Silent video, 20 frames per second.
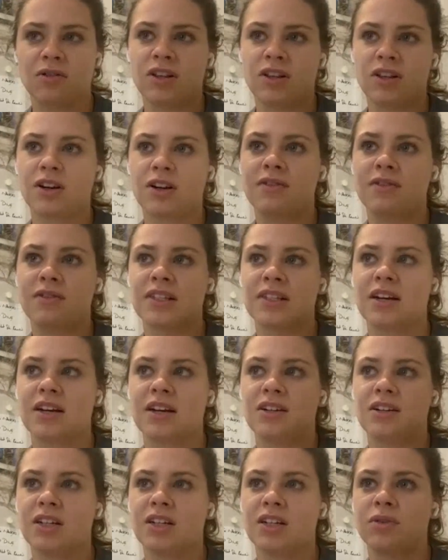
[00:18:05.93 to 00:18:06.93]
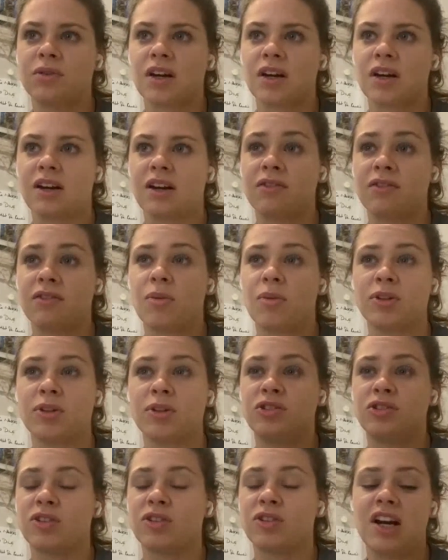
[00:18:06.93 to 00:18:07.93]
The nervous energy would kind of
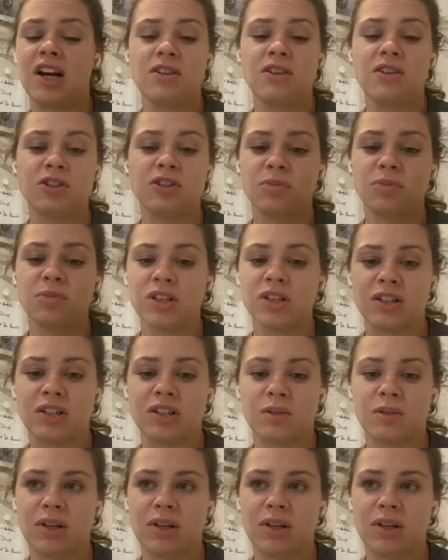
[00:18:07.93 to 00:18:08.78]
almost drain you too much.